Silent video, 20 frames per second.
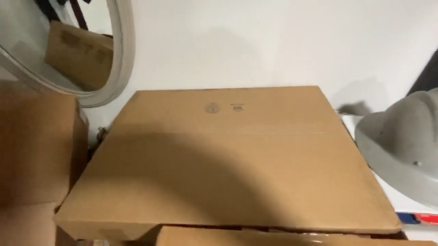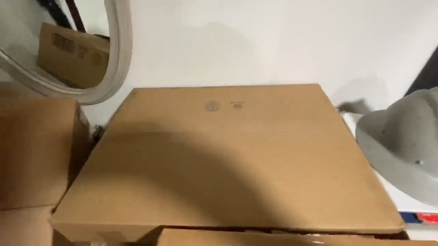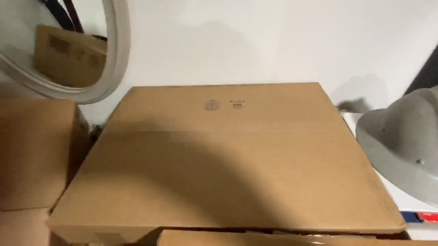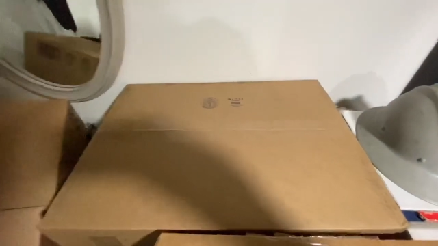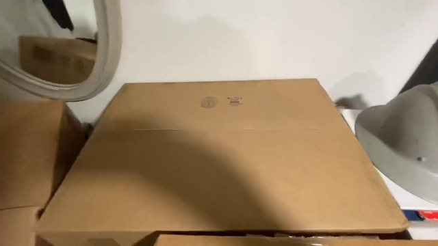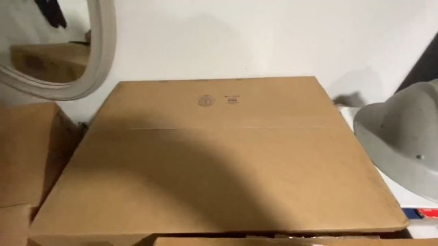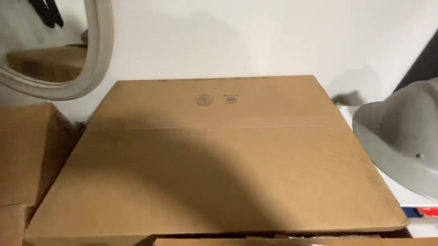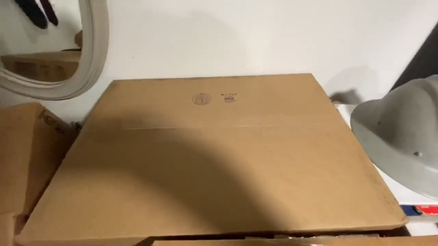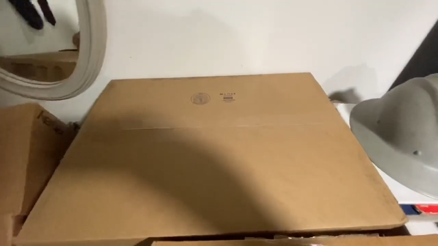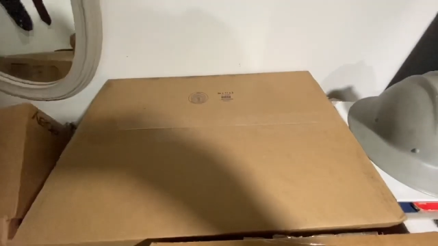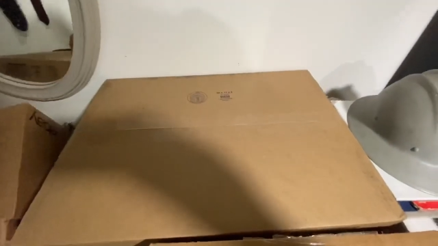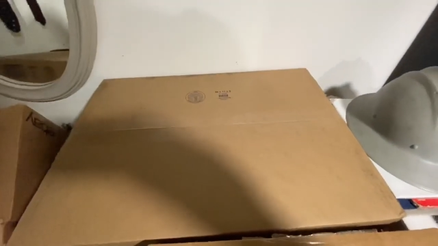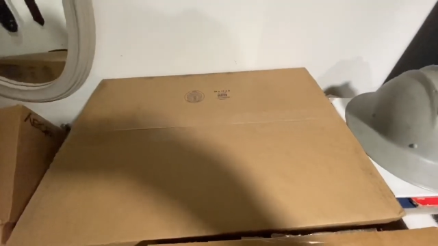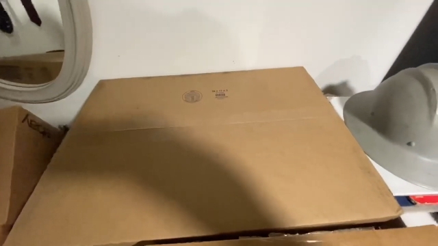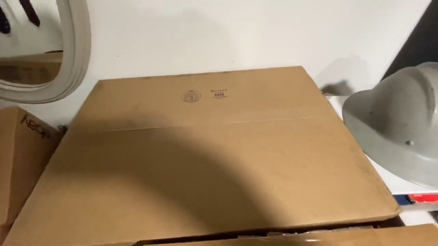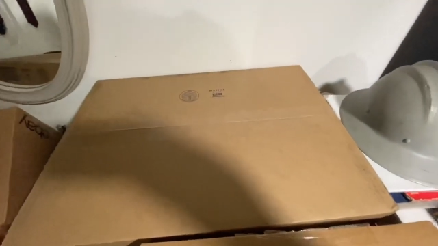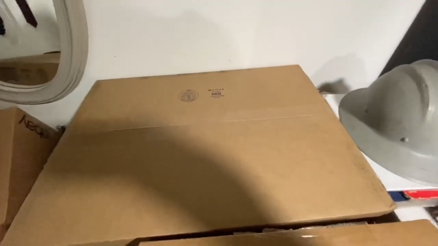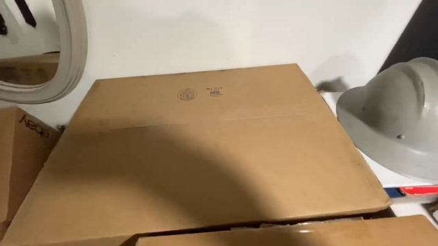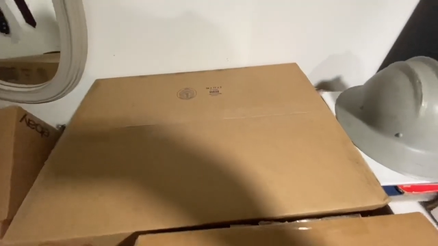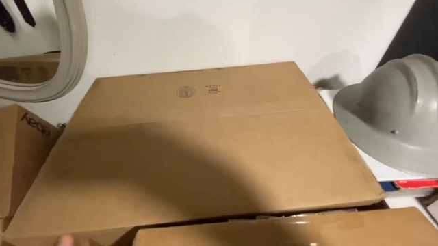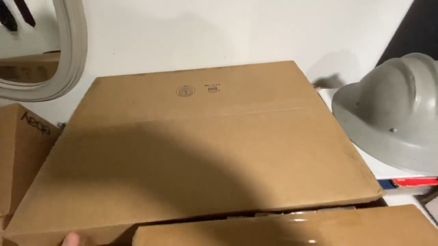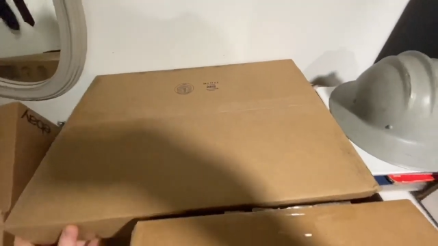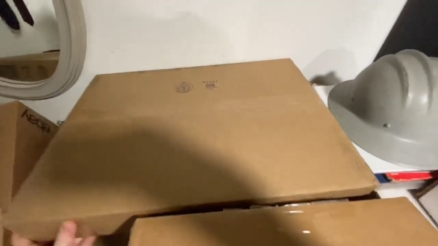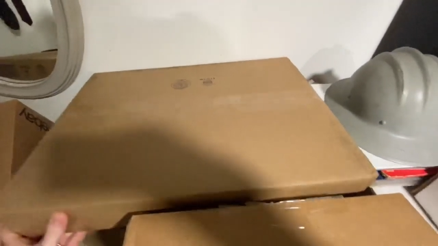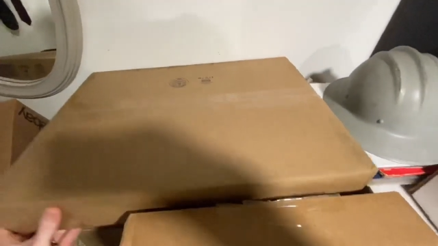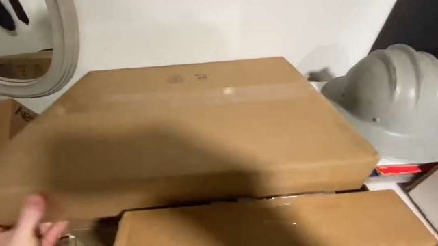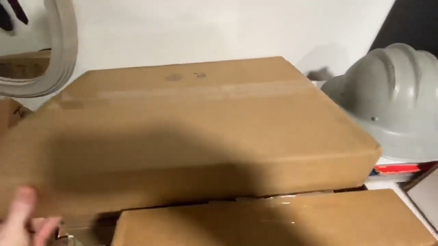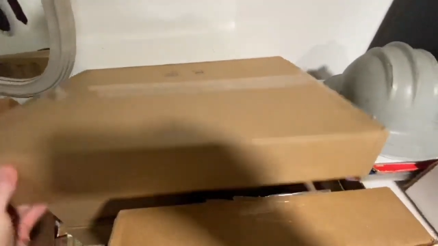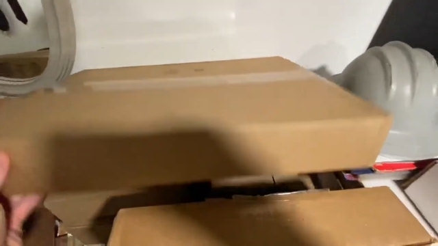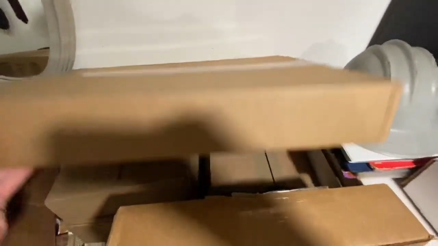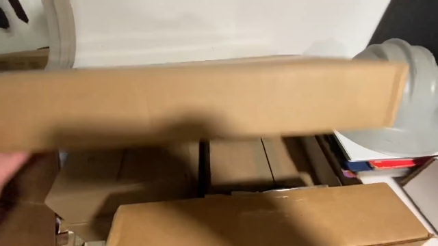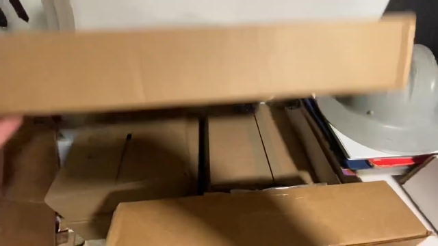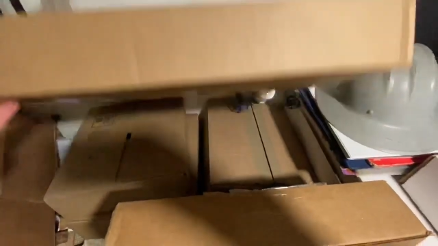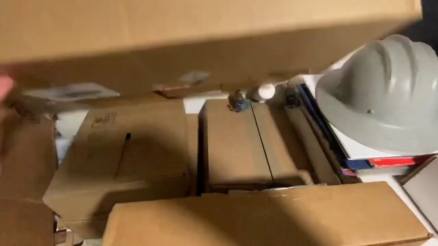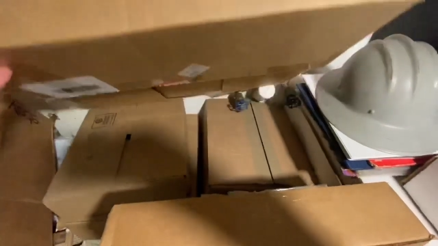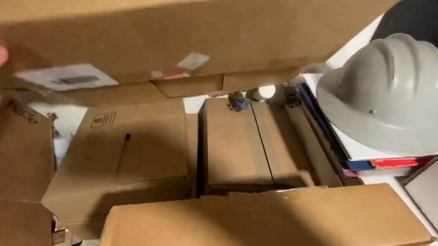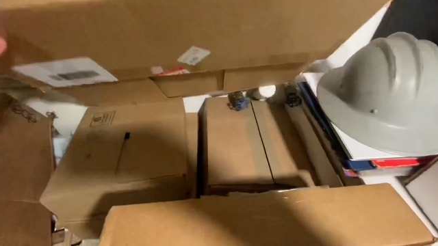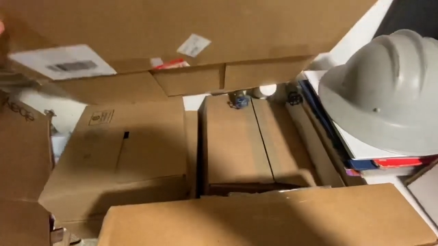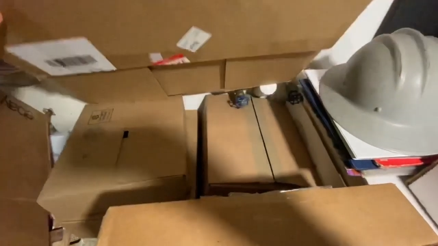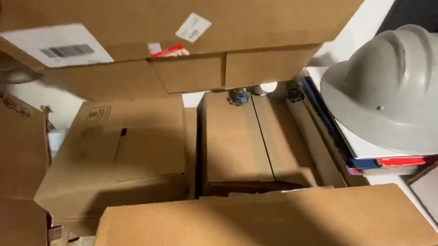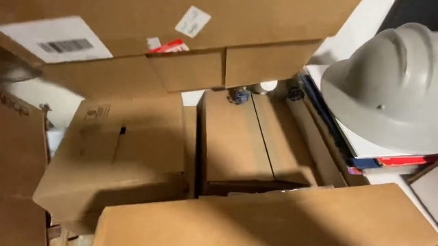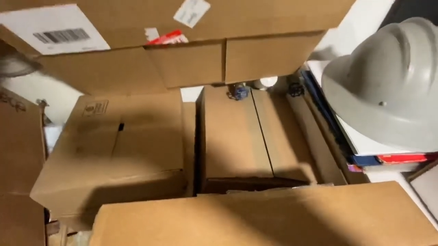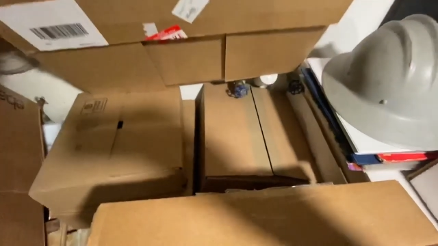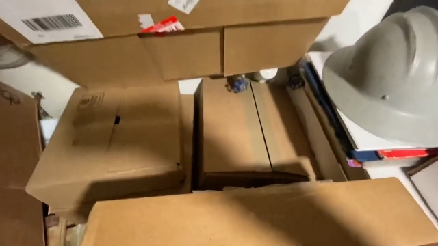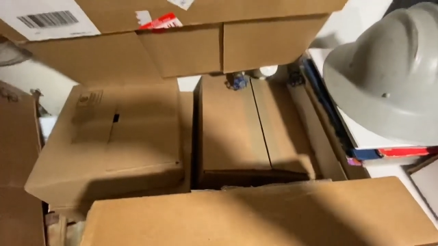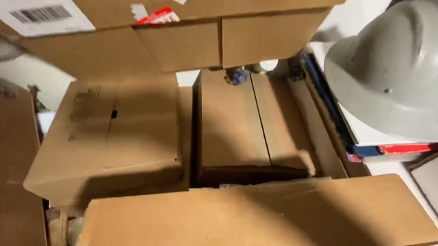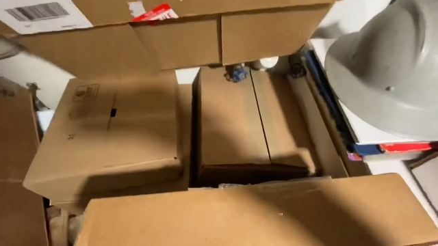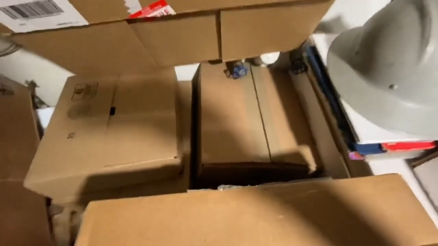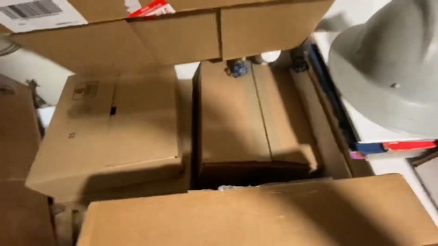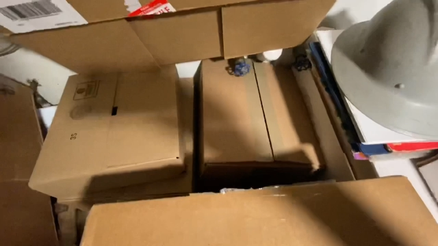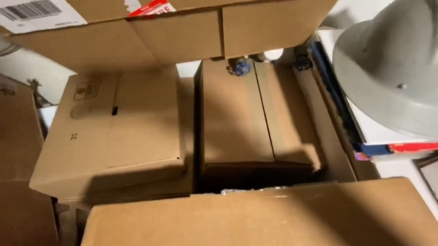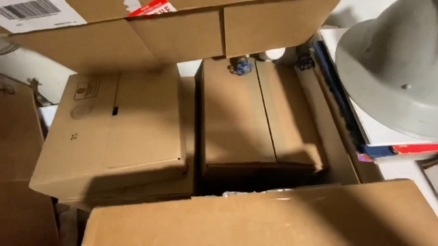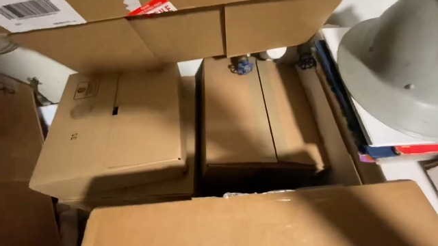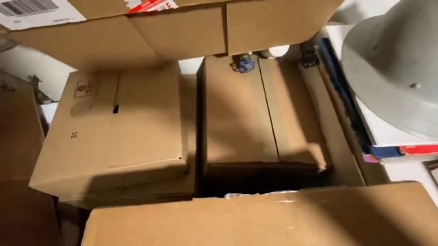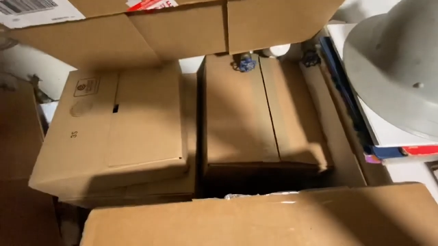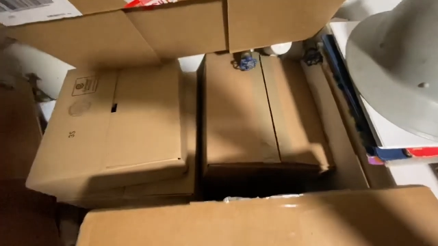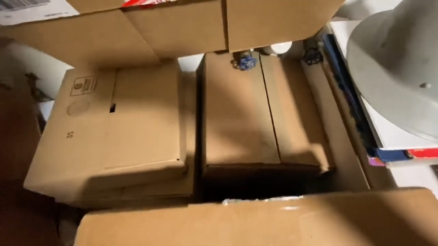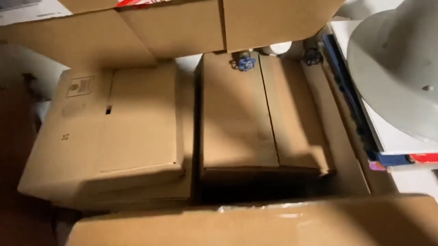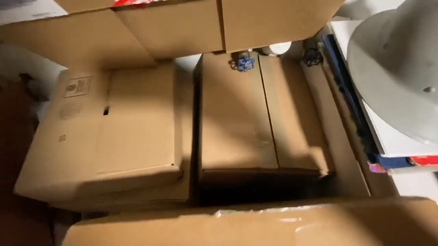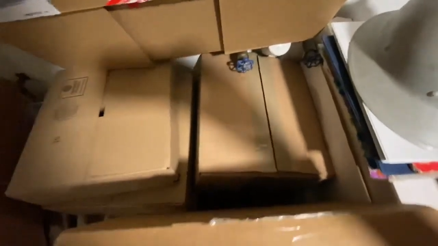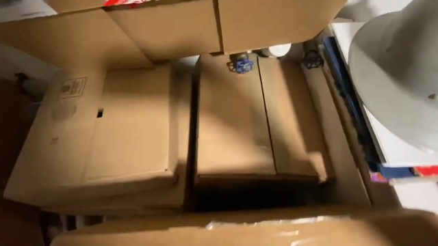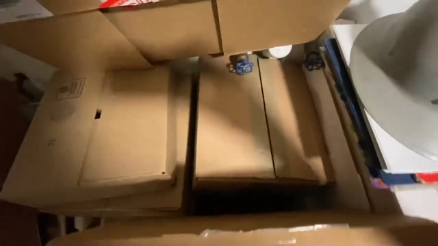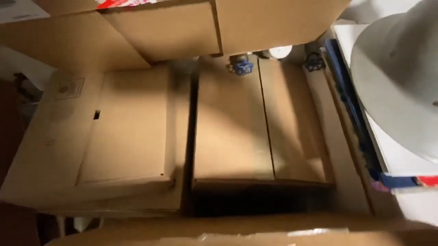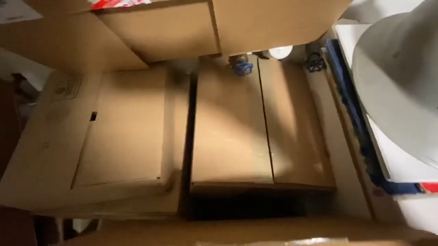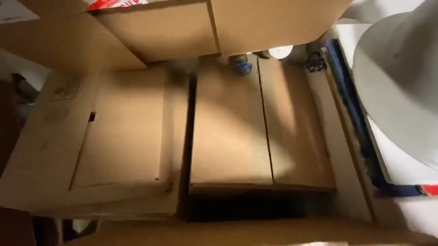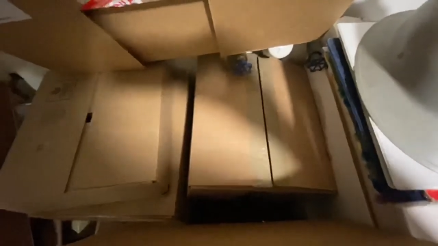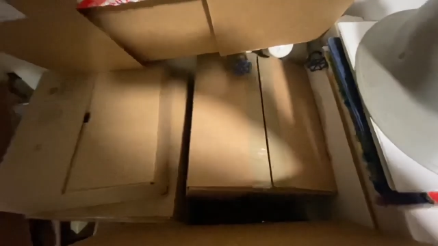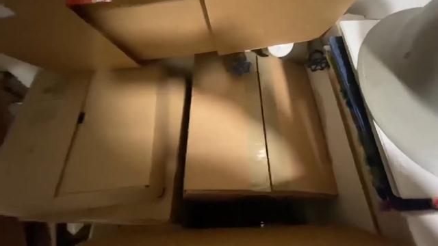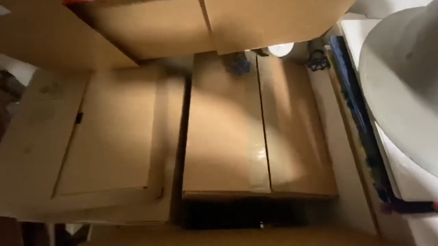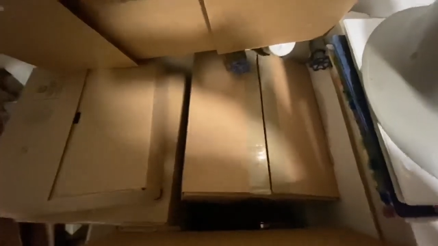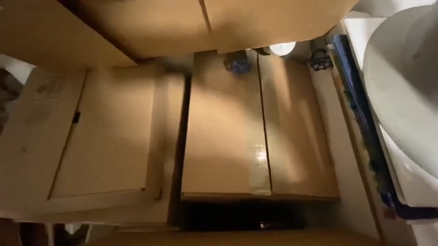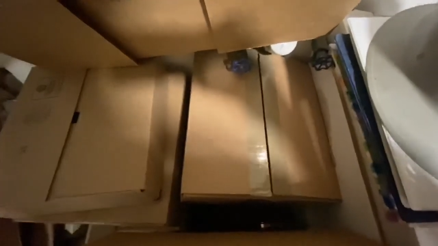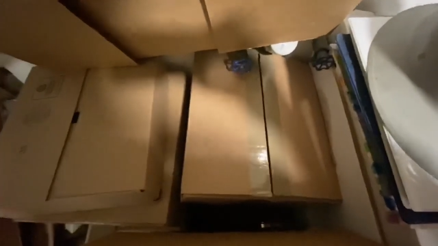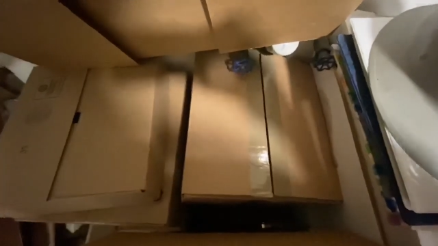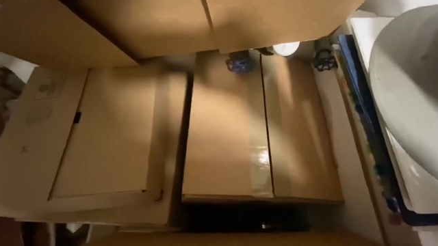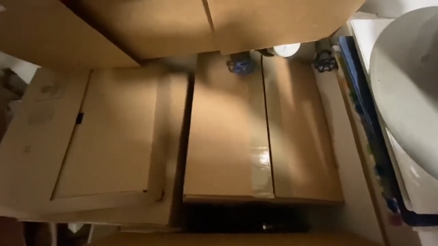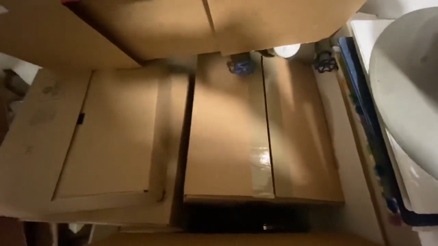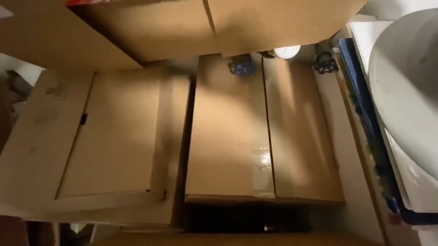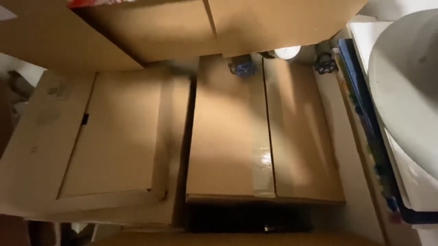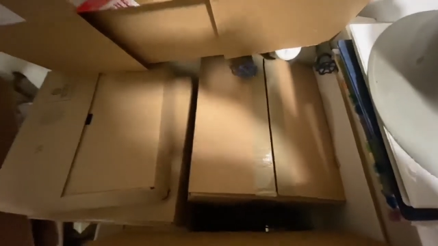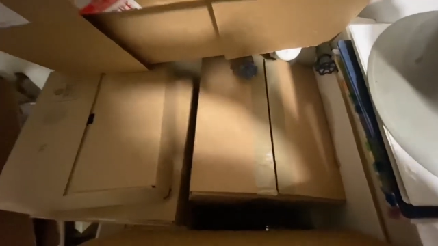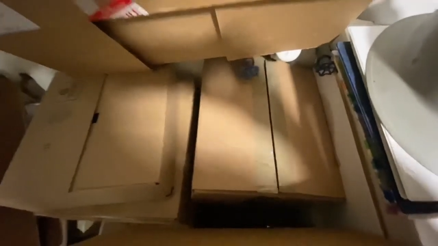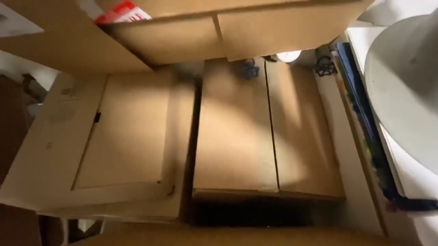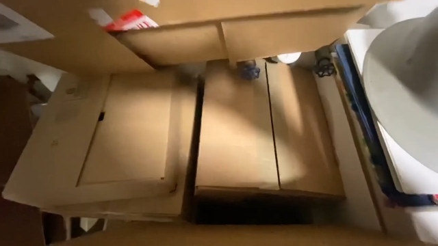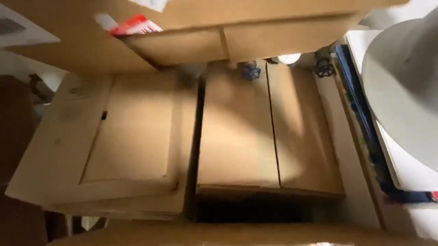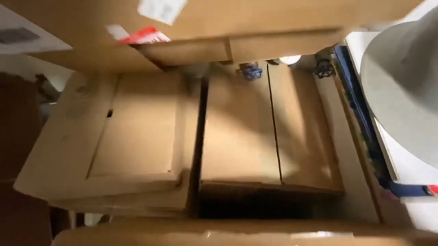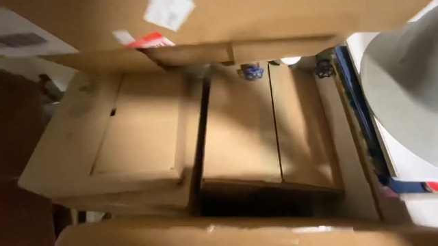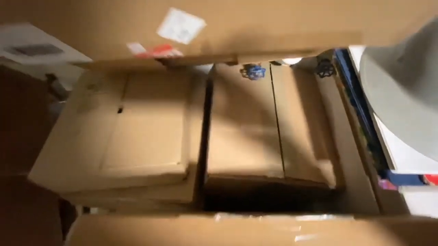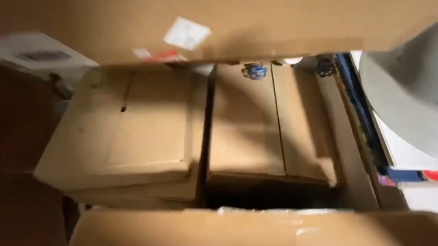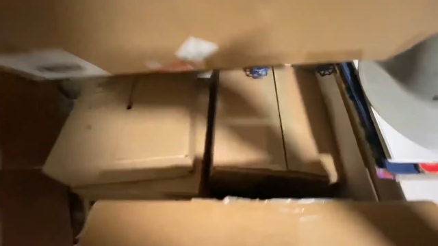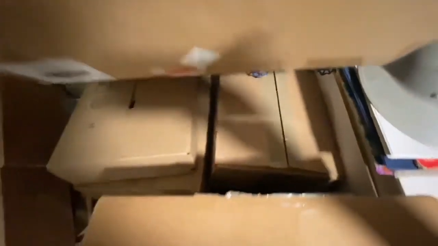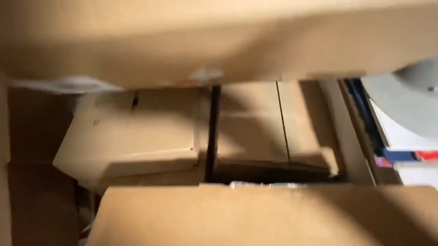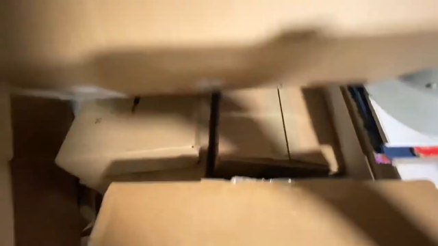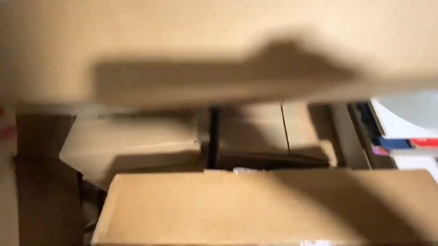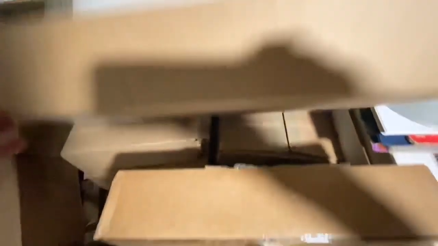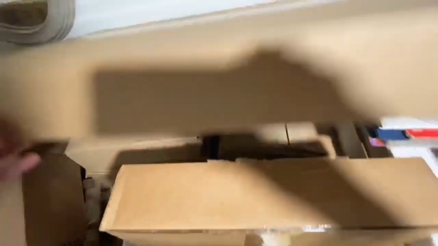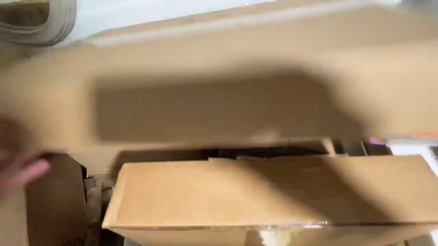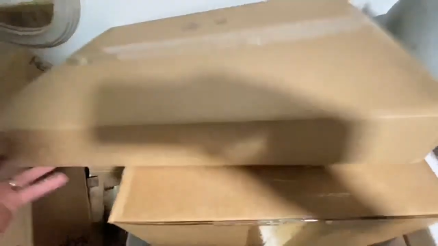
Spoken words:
(no speaker visible)